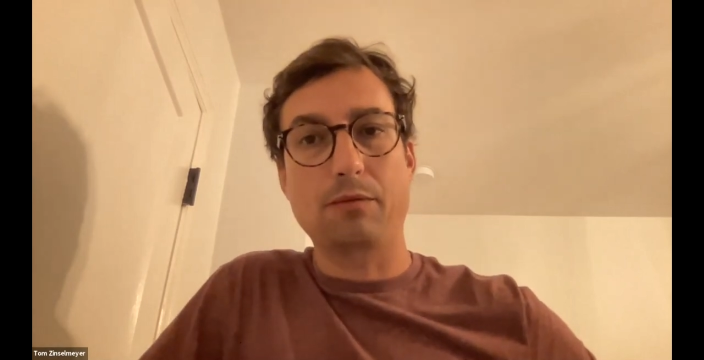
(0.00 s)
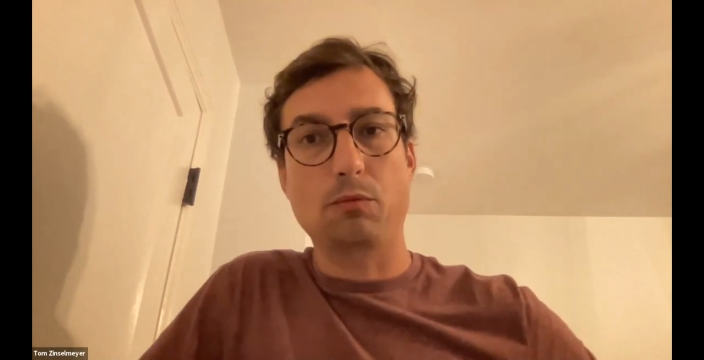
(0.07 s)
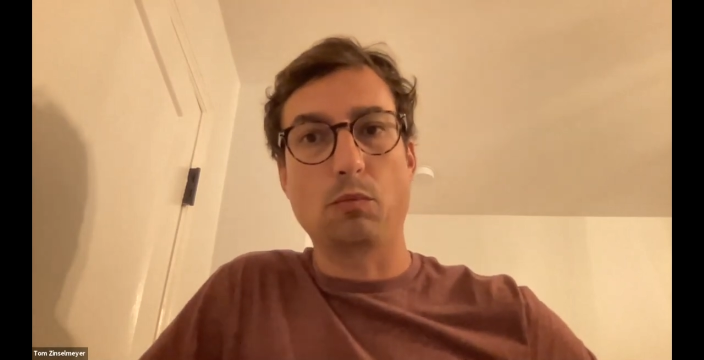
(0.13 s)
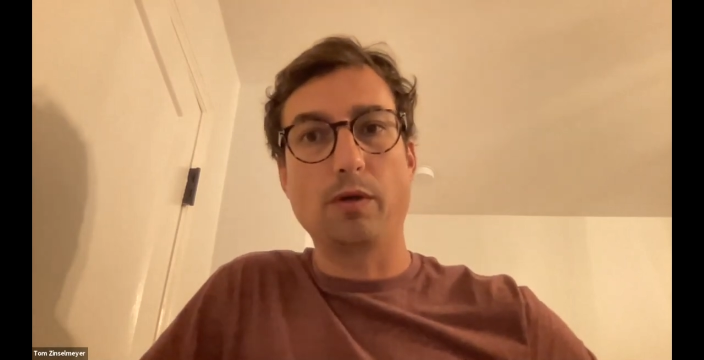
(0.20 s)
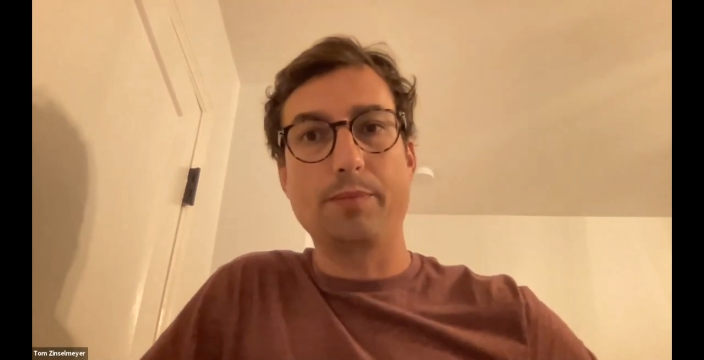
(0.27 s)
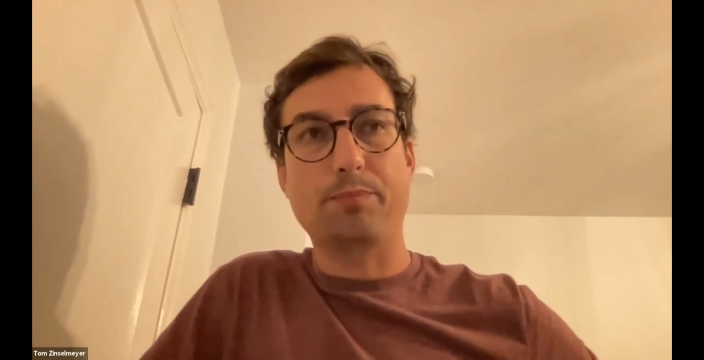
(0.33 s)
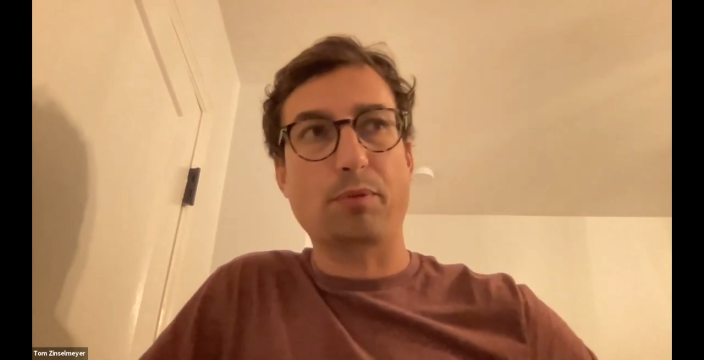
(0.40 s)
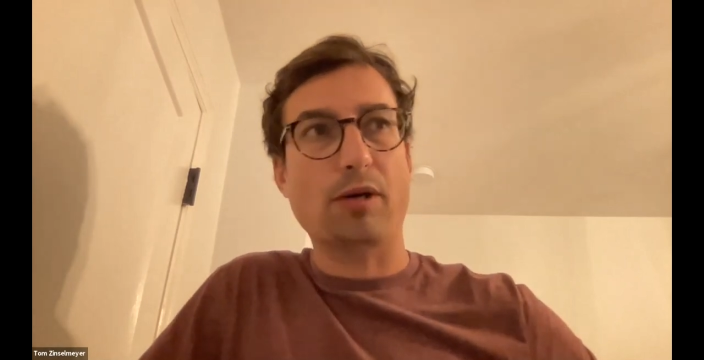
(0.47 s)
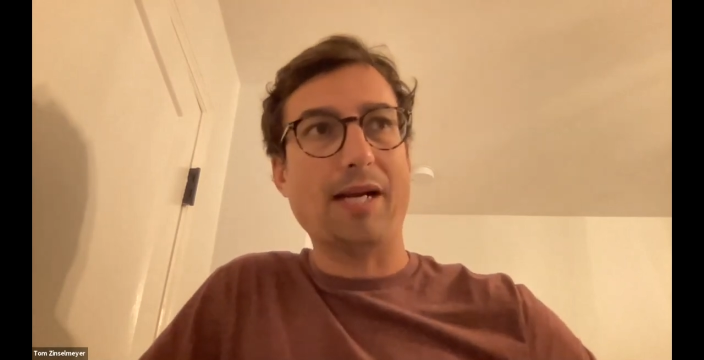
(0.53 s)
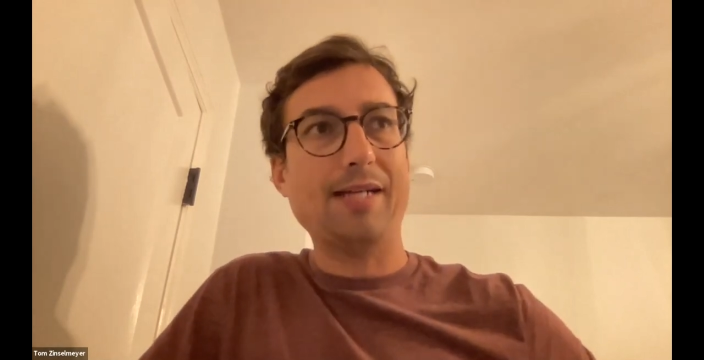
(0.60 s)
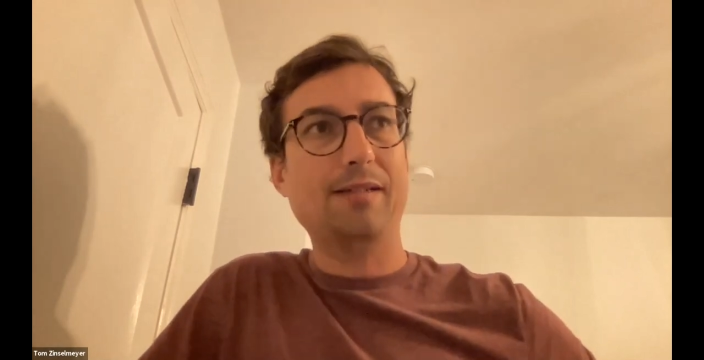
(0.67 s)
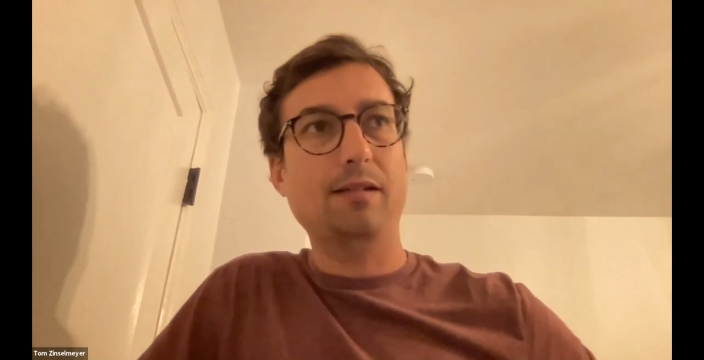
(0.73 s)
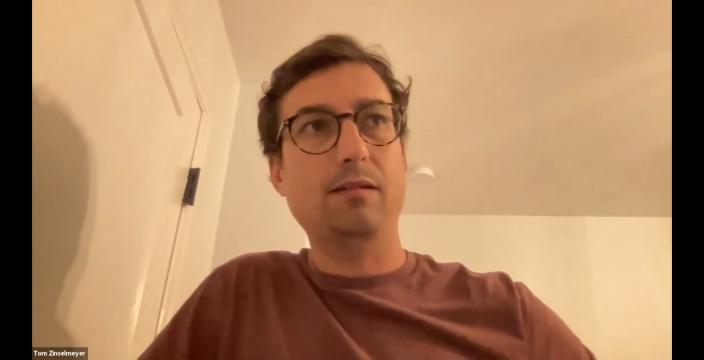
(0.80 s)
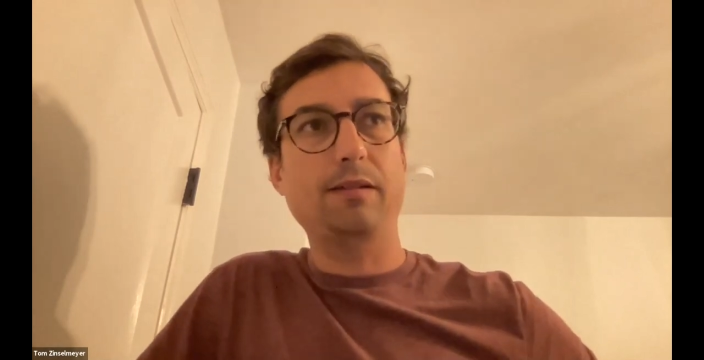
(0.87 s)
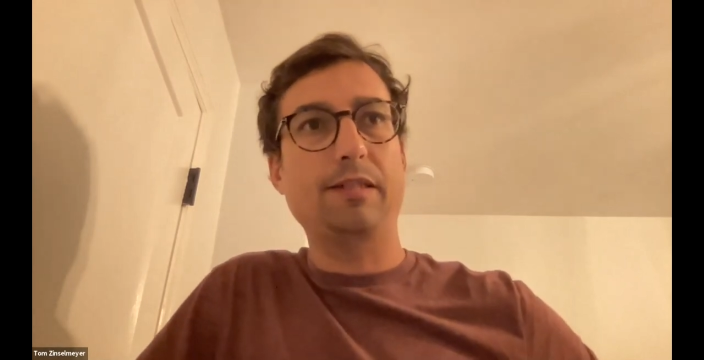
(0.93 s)
what
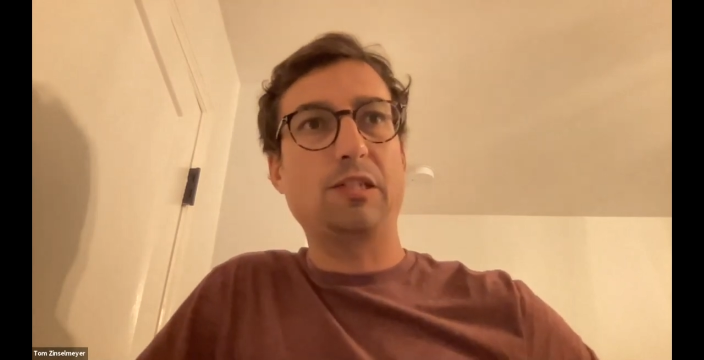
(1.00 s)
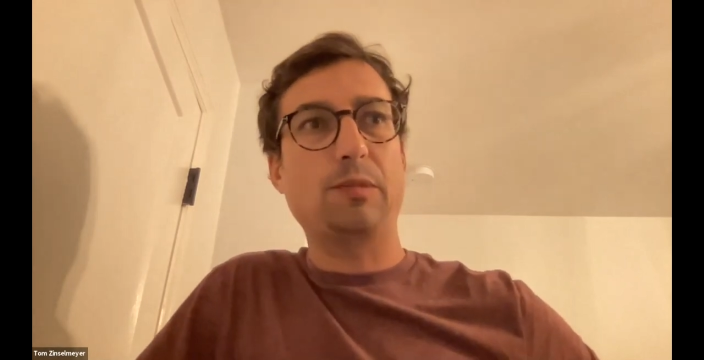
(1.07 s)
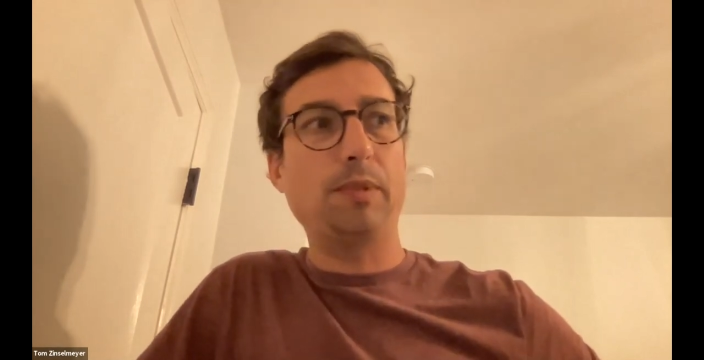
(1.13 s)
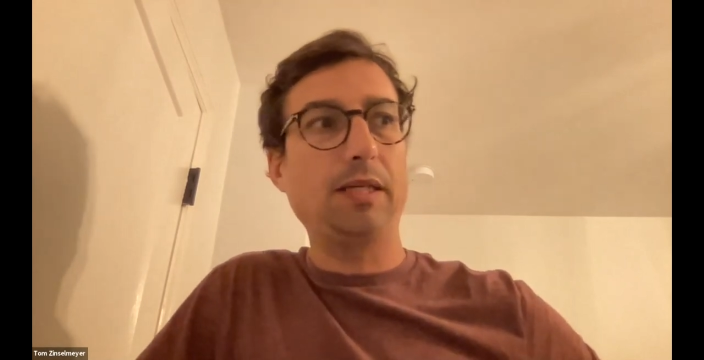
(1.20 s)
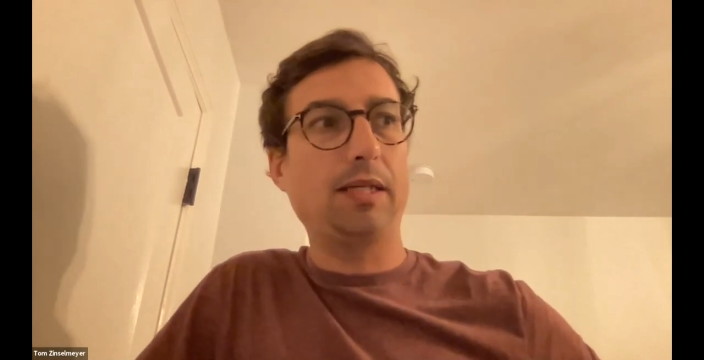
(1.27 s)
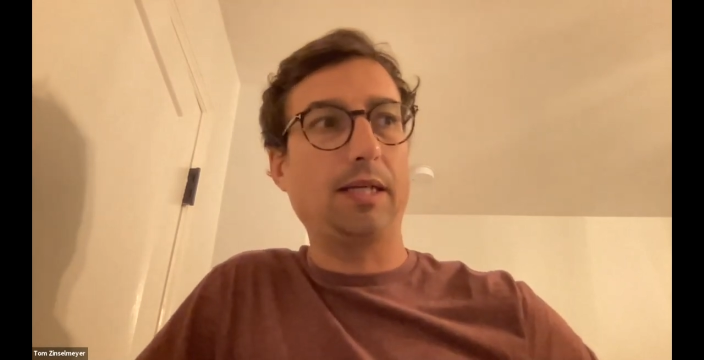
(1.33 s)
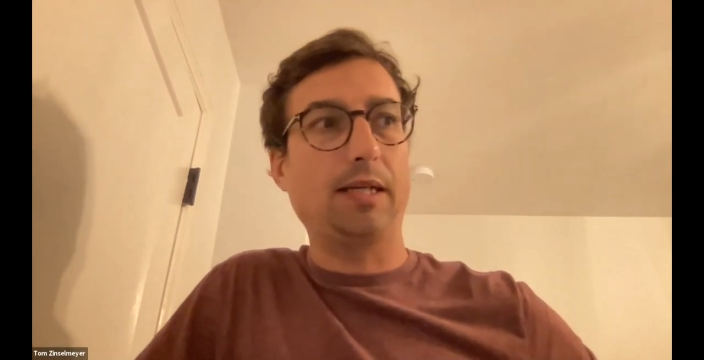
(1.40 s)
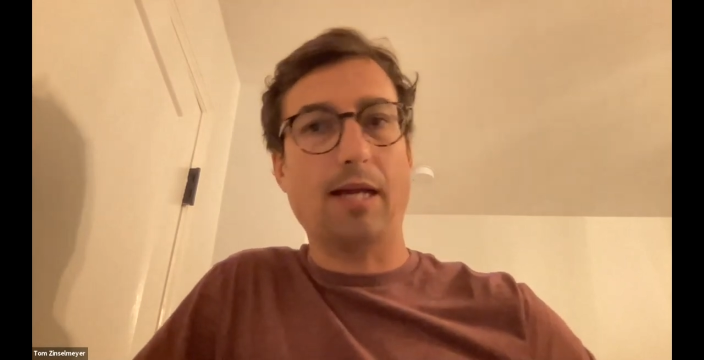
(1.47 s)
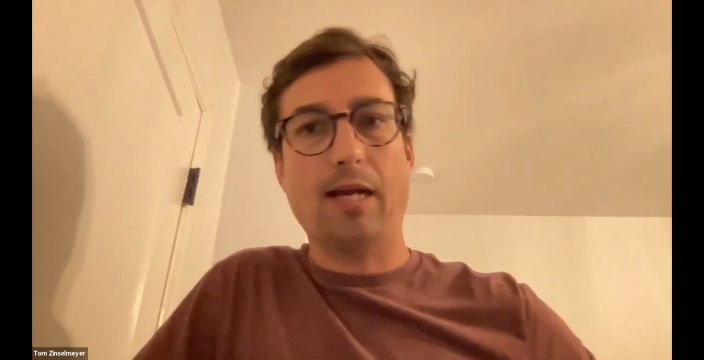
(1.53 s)
practically speaking,